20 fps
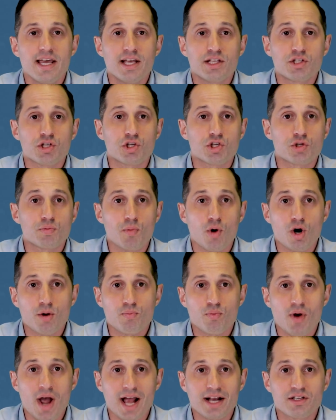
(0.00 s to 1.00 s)
It's a
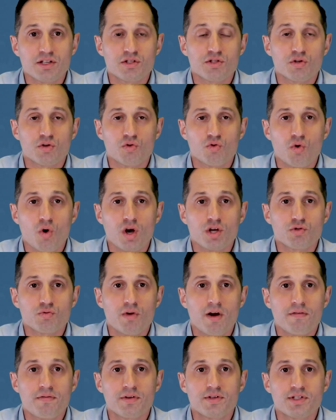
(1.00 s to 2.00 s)
smart practice to
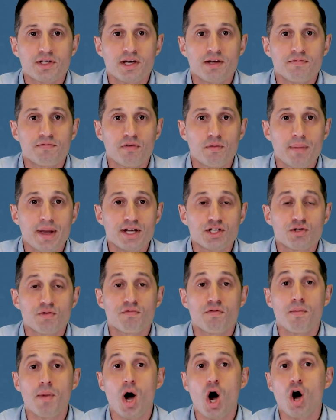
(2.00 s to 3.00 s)
cross reference information
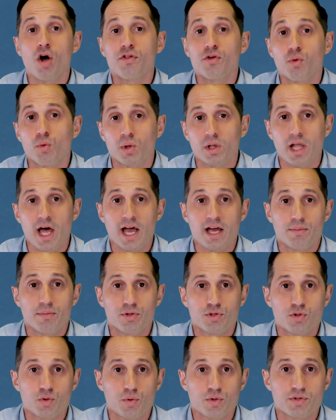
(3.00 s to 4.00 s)
from other
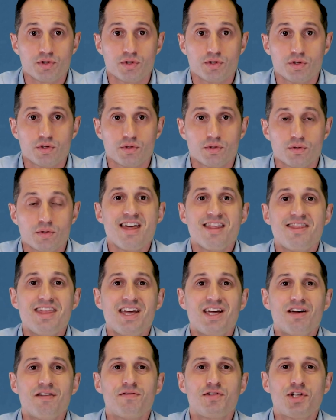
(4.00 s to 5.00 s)
reliable sources.
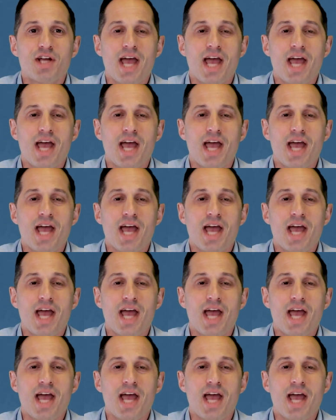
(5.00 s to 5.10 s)
Think of